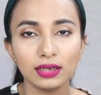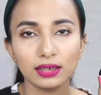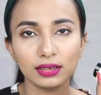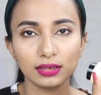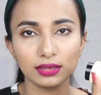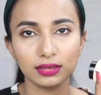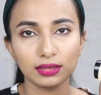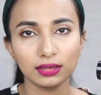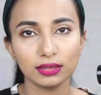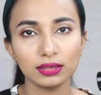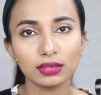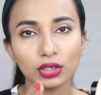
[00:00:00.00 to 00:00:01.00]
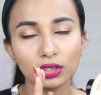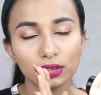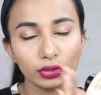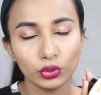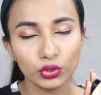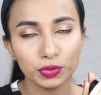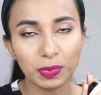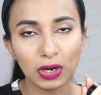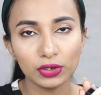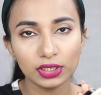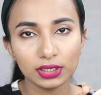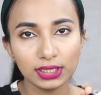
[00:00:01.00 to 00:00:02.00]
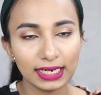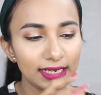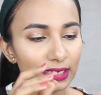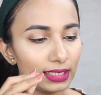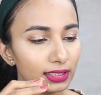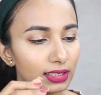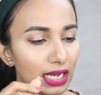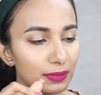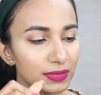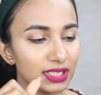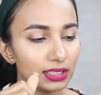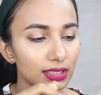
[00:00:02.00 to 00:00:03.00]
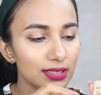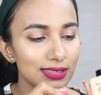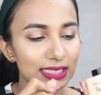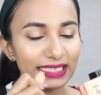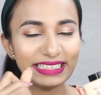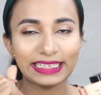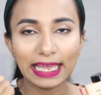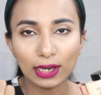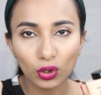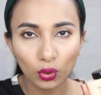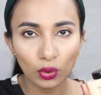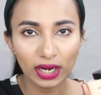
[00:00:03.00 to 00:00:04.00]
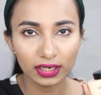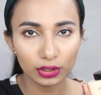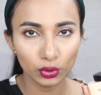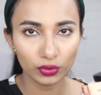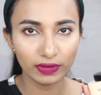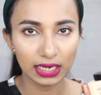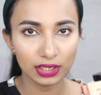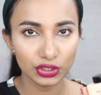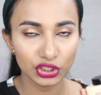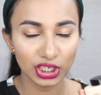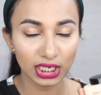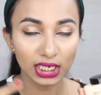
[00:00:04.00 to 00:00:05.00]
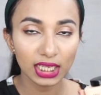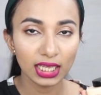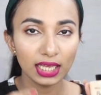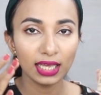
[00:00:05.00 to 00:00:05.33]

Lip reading: a loose powder that comes in this yellow undertone wala shade,